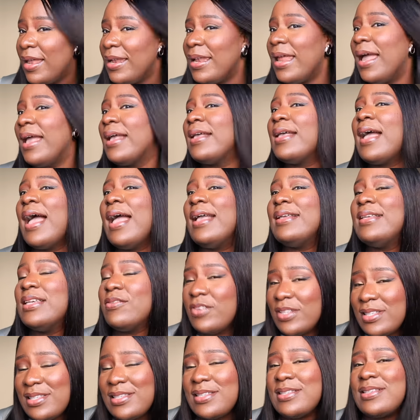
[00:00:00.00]
like, I give
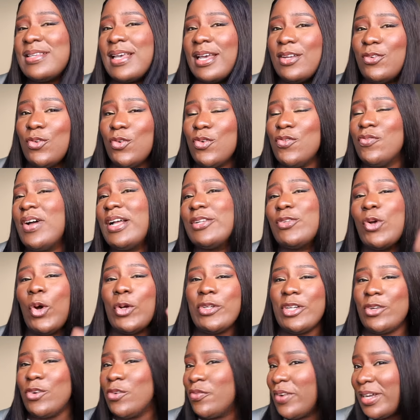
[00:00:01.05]
it 10, in fact,
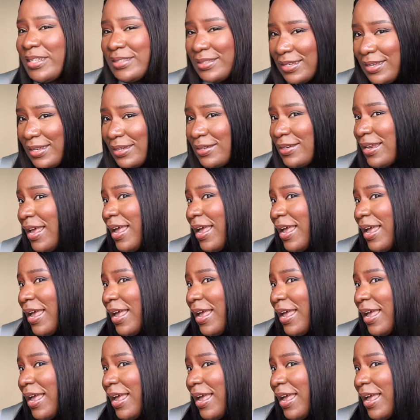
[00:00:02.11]
100 over 10,